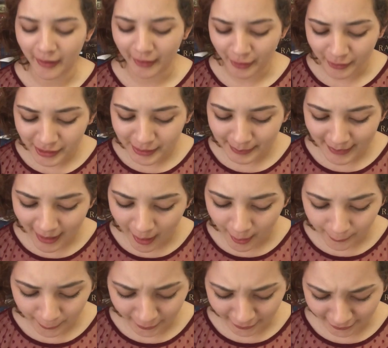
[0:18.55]
I know it's been
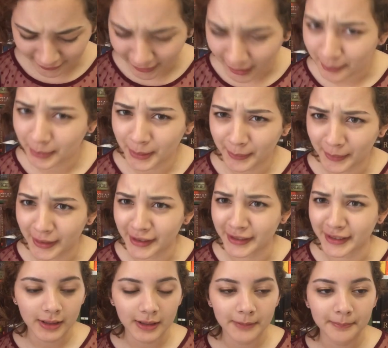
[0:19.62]
out for like a couple of
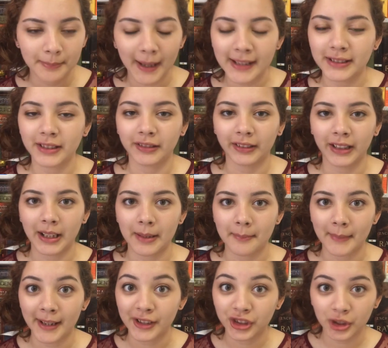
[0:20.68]
years, and basically
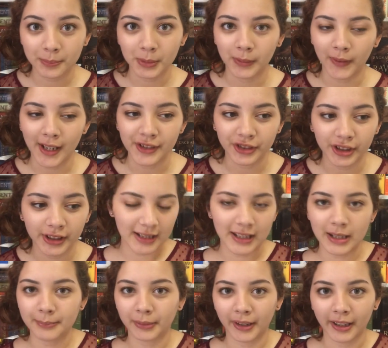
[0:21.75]
my supervisor,
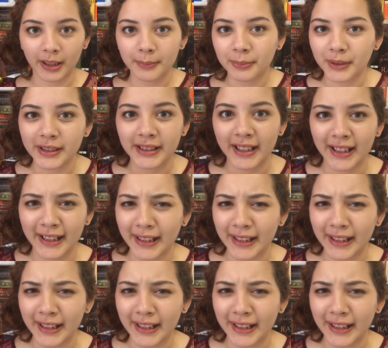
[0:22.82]
he brought it up one day.